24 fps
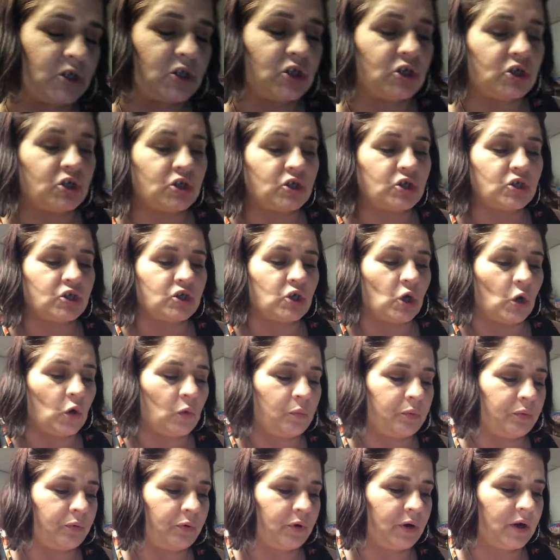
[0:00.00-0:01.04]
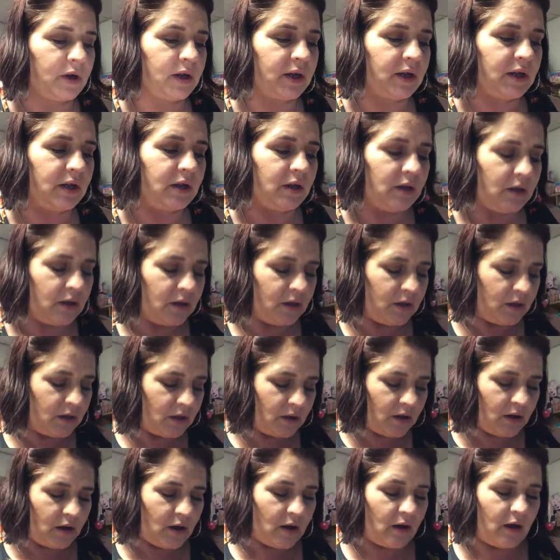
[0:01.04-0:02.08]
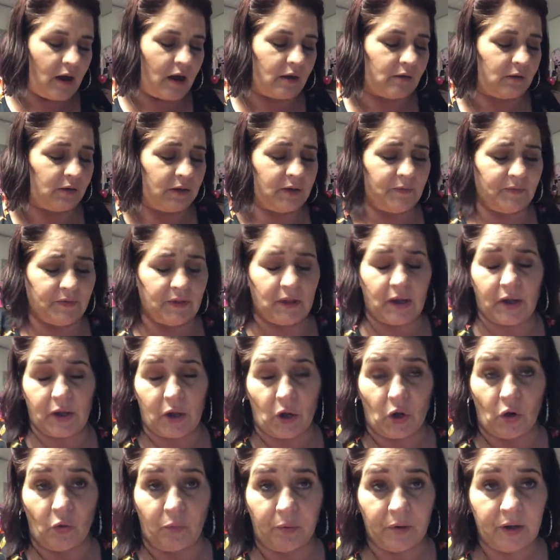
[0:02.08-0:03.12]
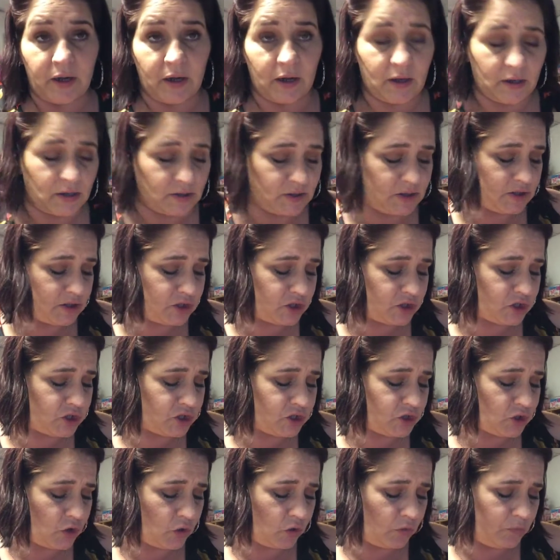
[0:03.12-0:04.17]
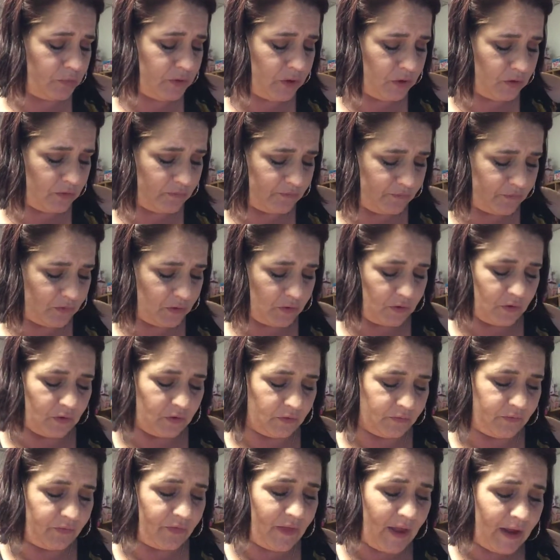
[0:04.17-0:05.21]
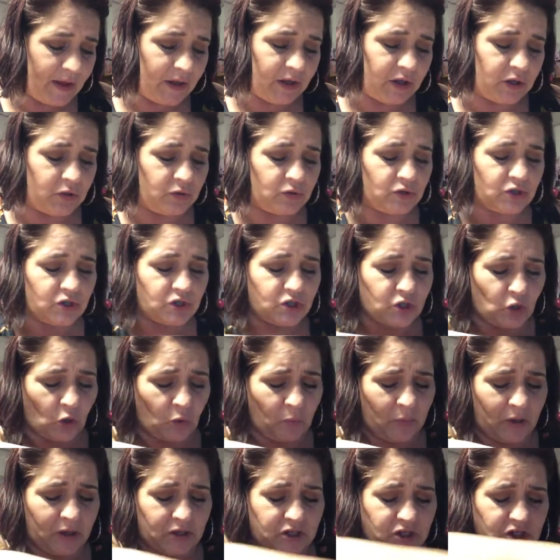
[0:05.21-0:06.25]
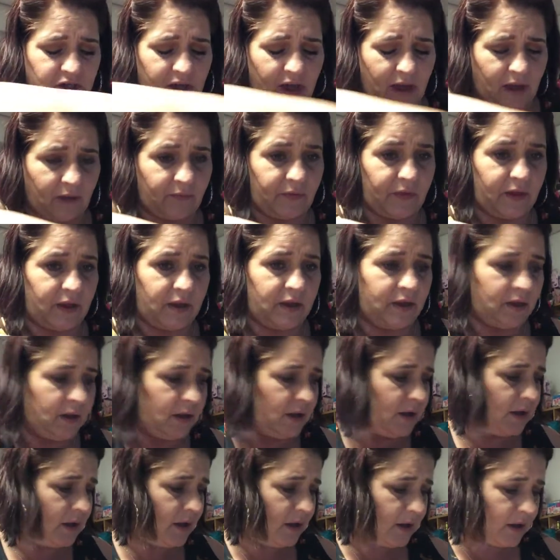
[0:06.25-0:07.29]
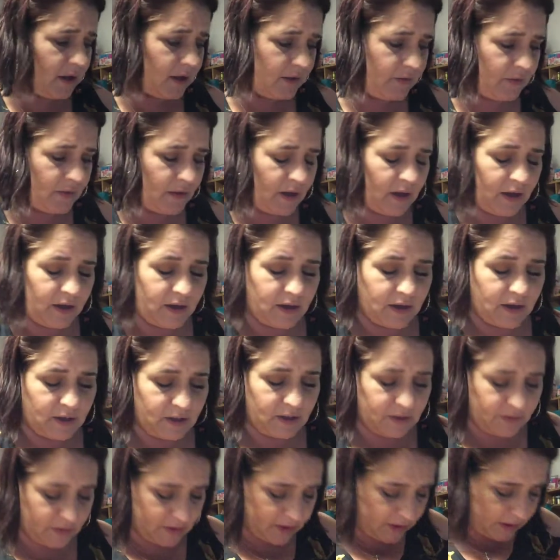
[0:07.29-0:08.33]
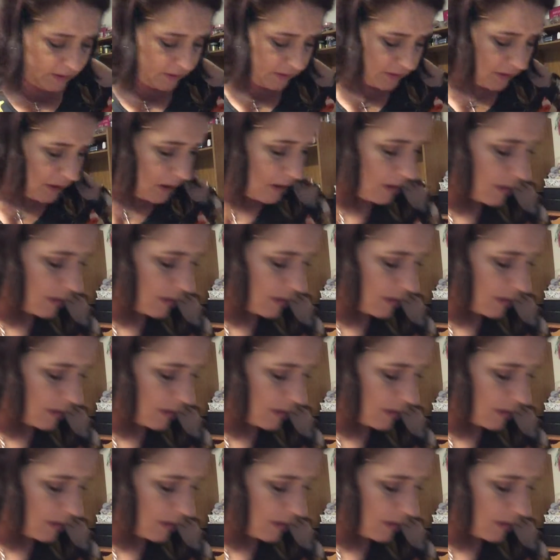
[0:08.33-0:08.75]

so pretty. I don't even like open it because it's so beautiful. Thank you so much, Kathy. And there